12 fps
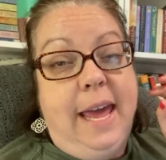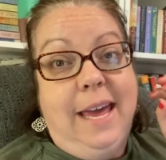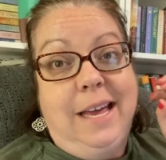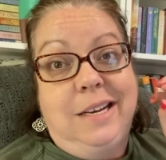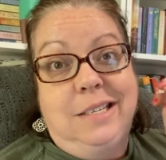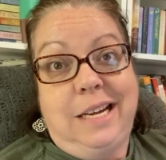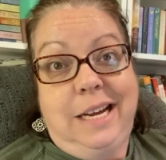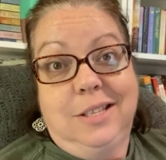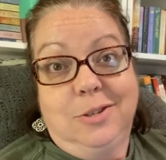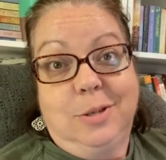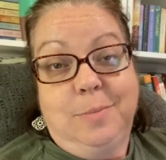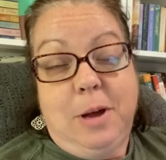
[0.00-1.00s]
and
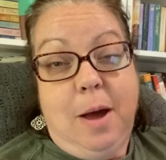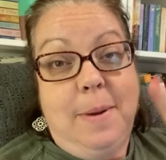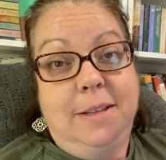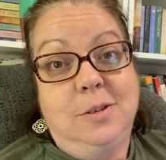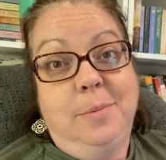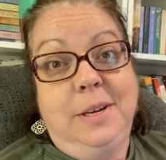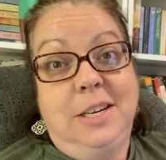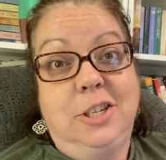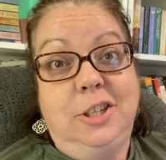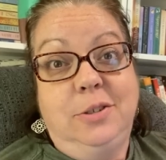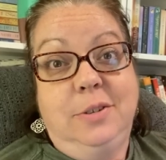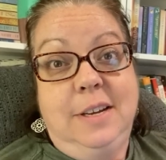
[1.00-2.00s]
answer some comments. So I'm going to
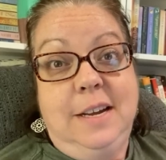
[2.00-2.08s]
do